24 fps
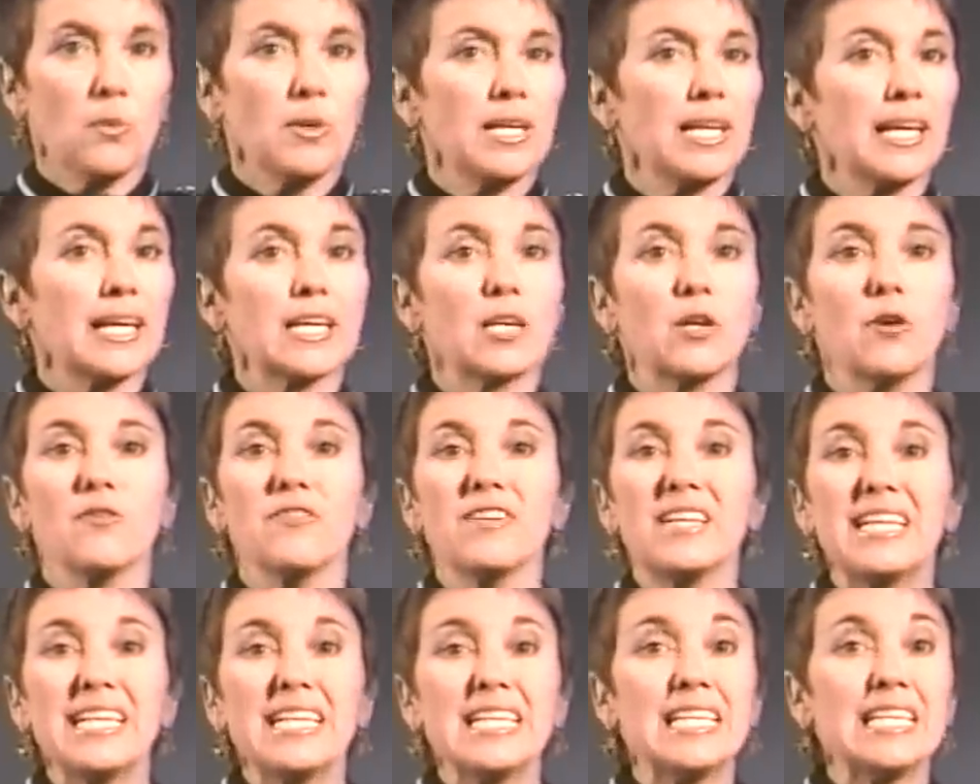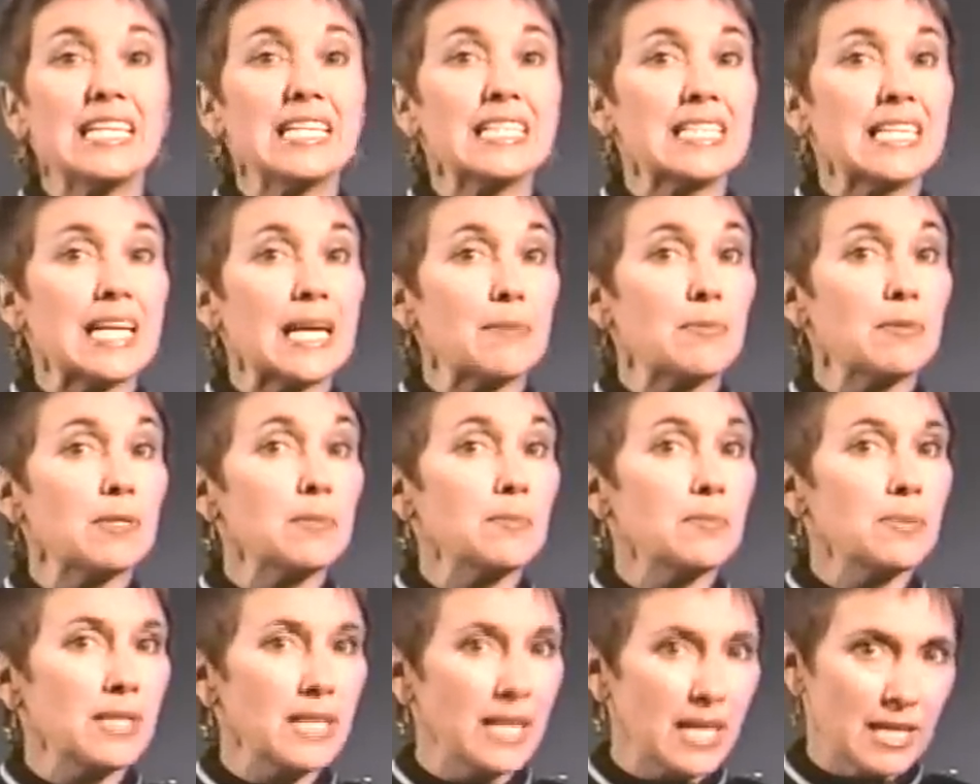We let go of any
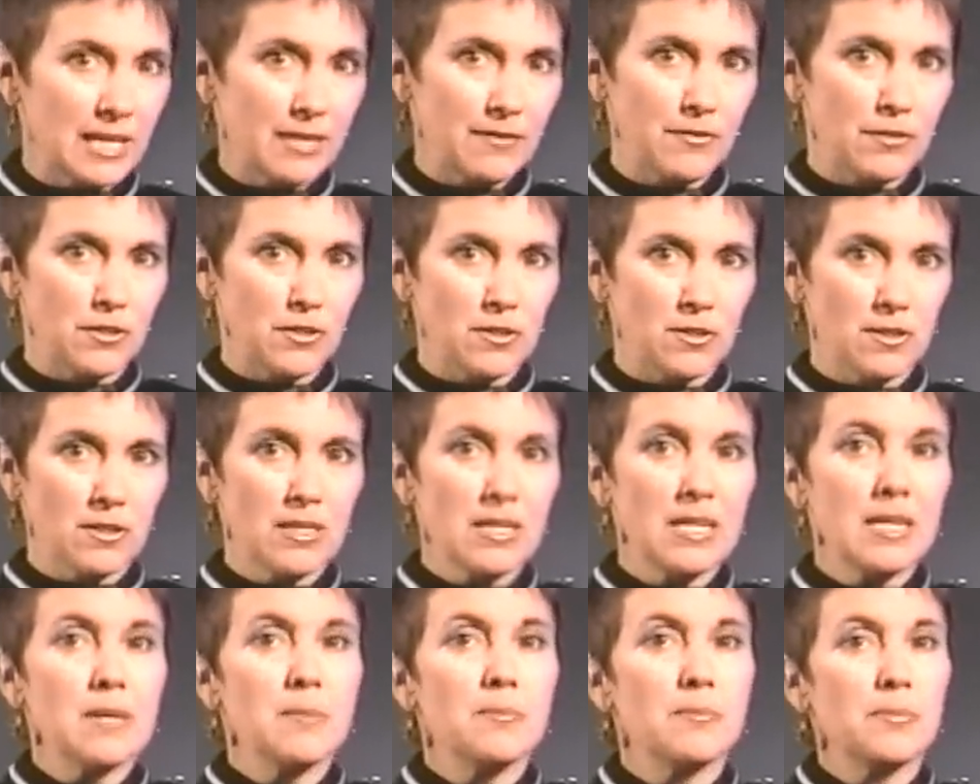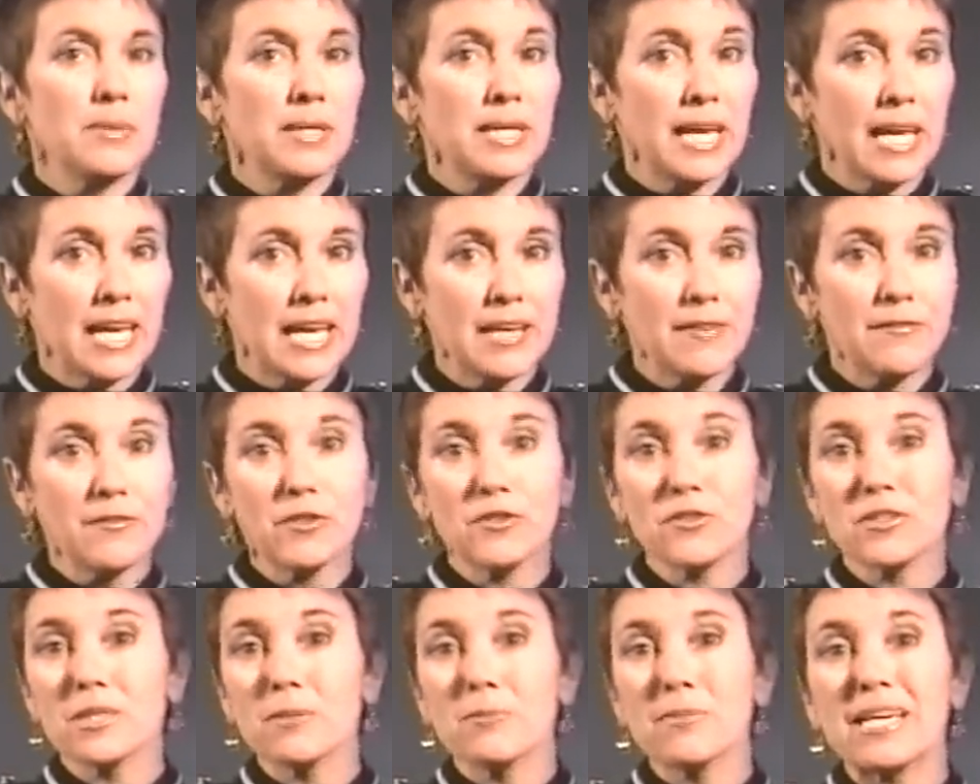enabling behavior
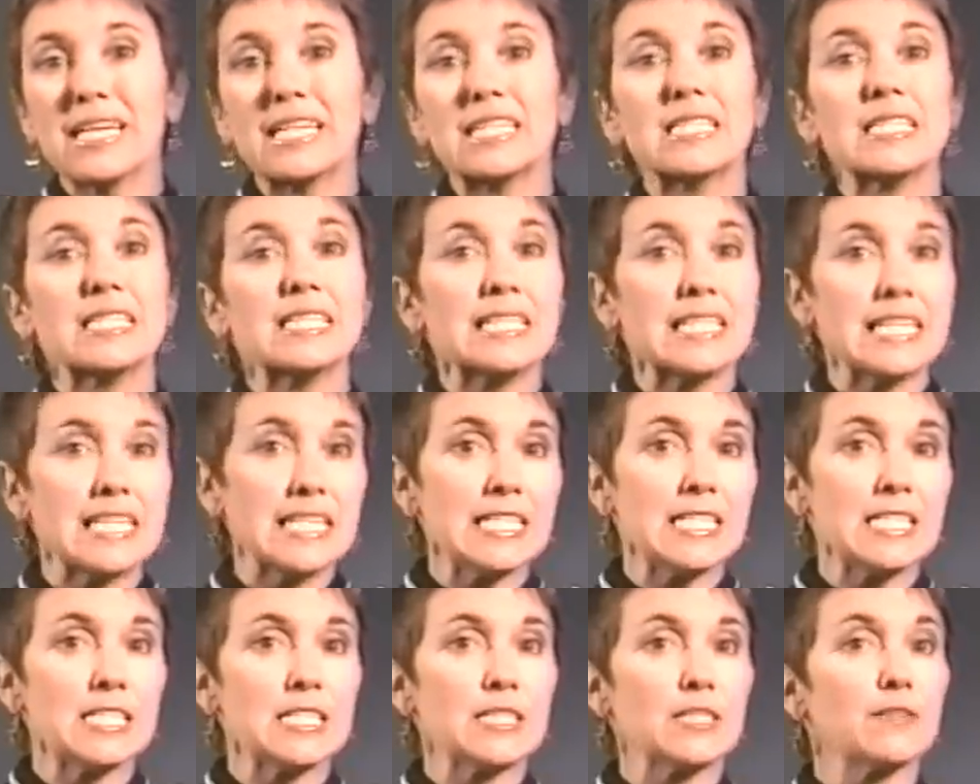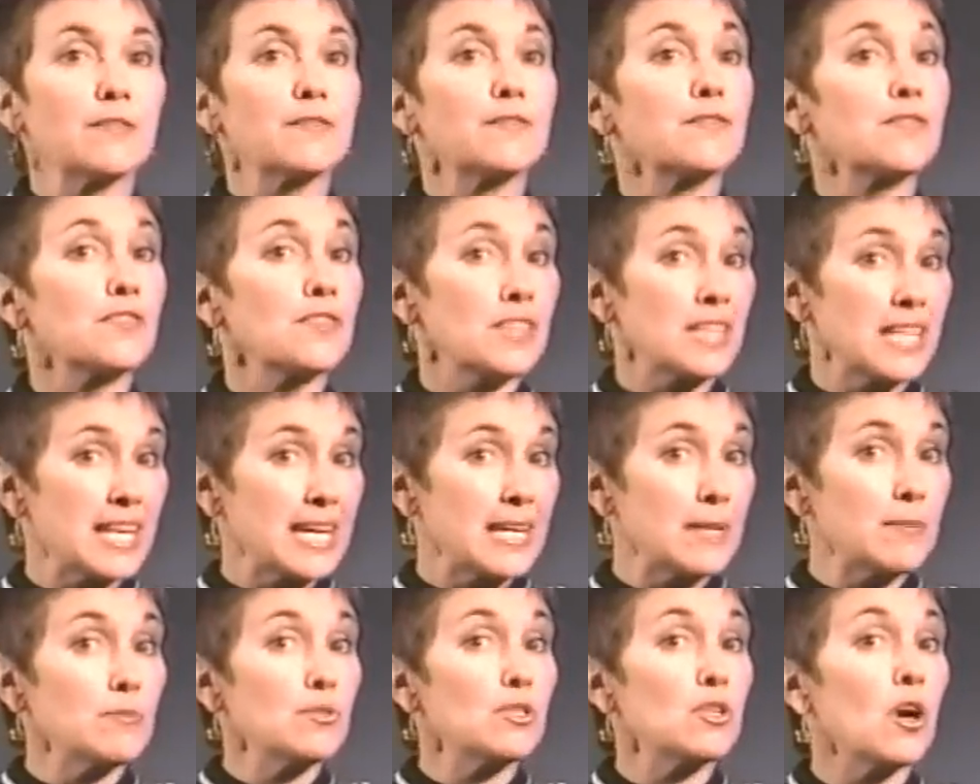that makes it easier for
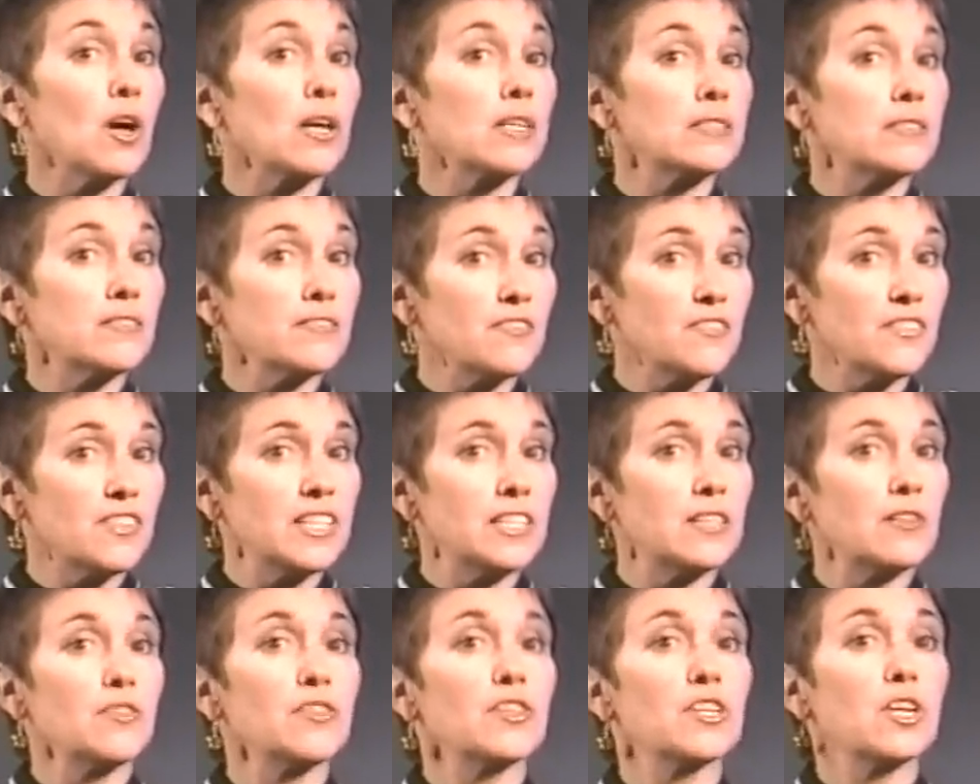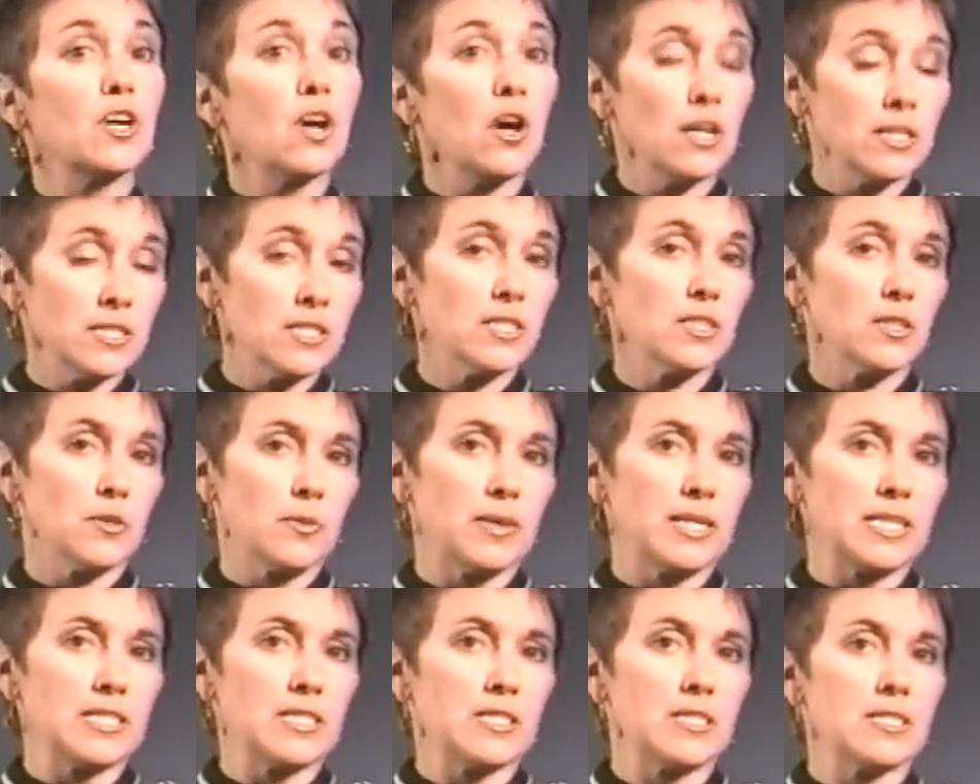them not to feel the
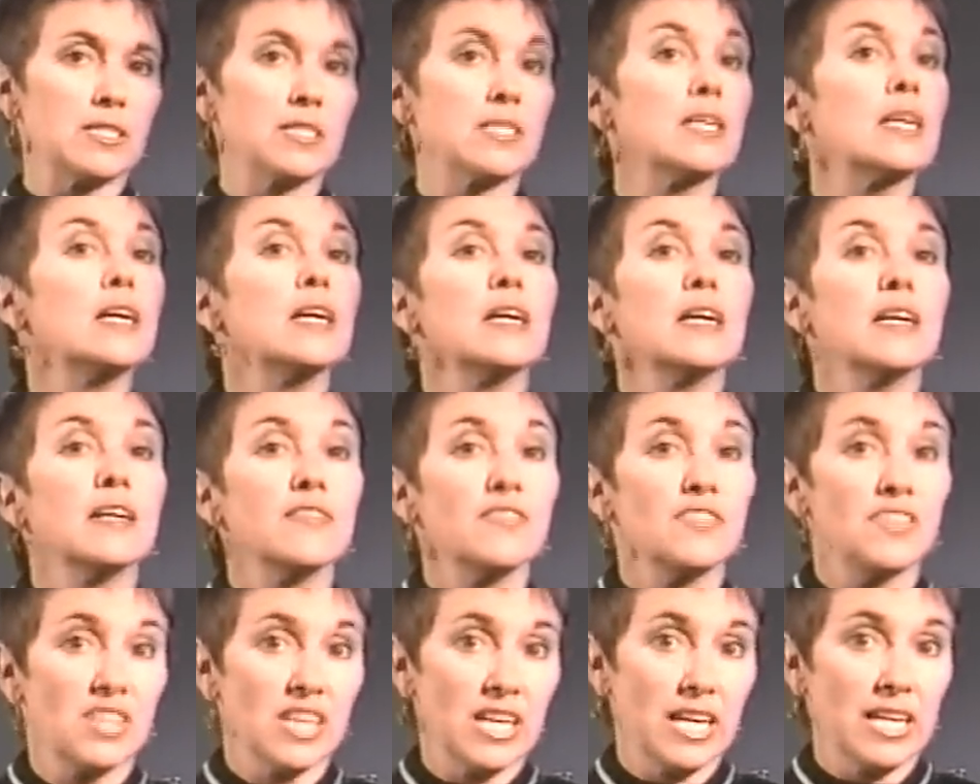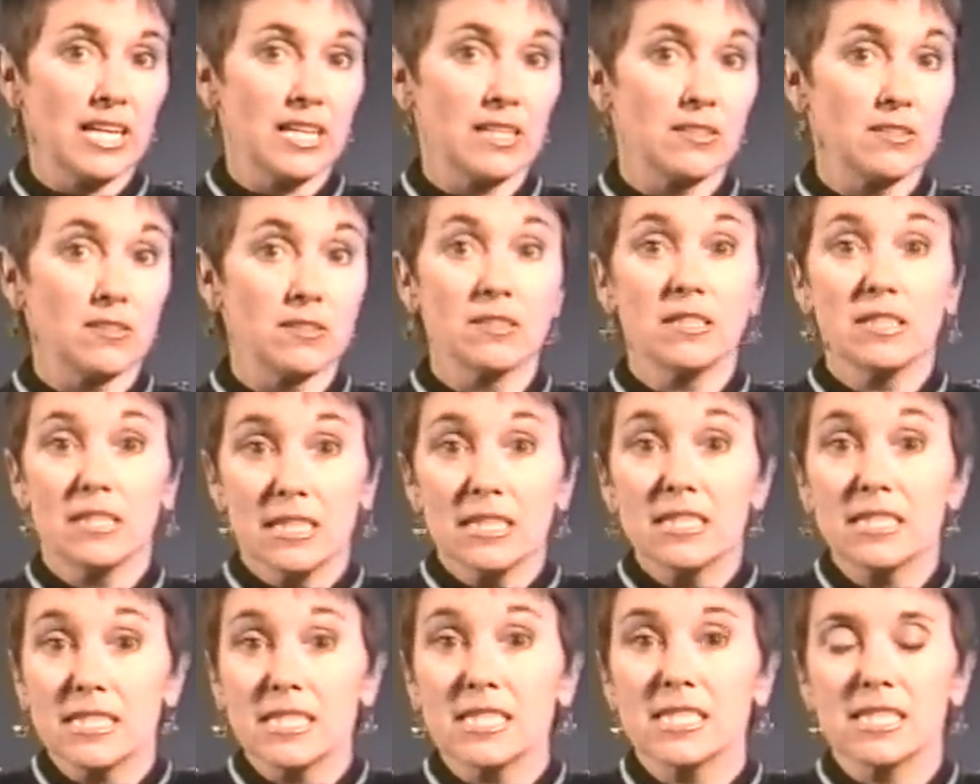consequences of their
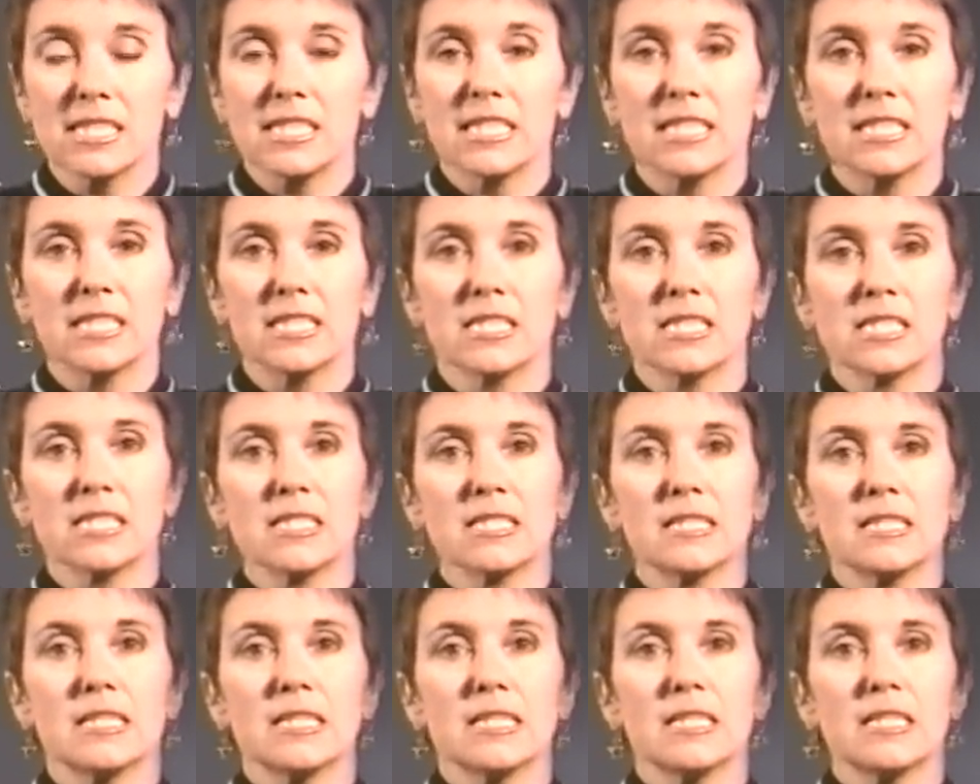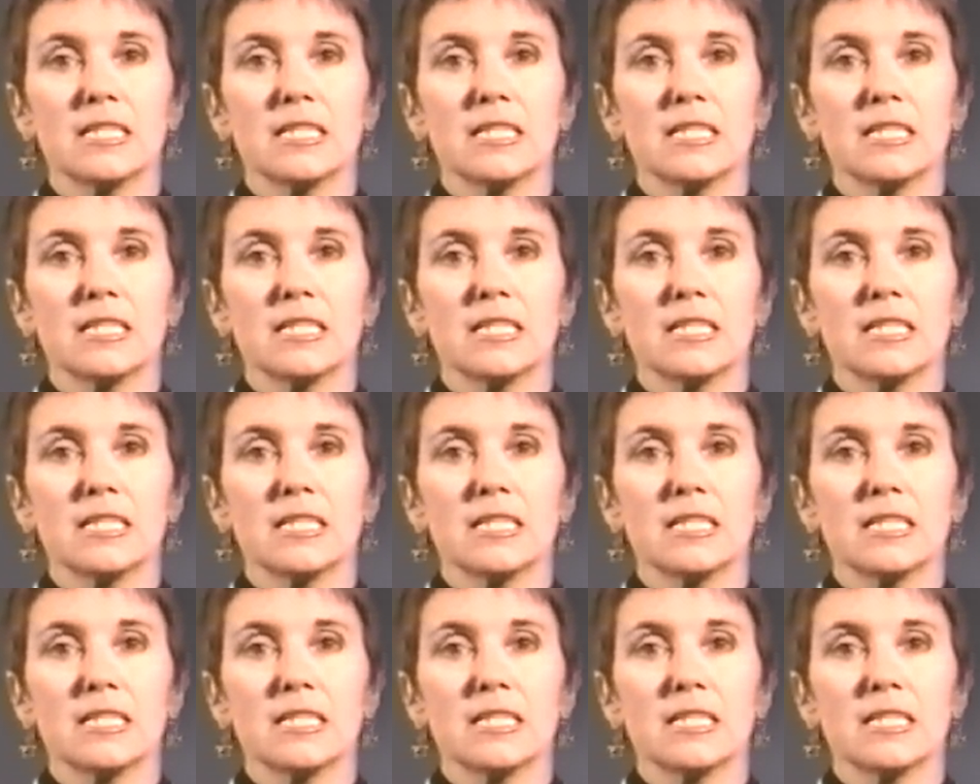disease.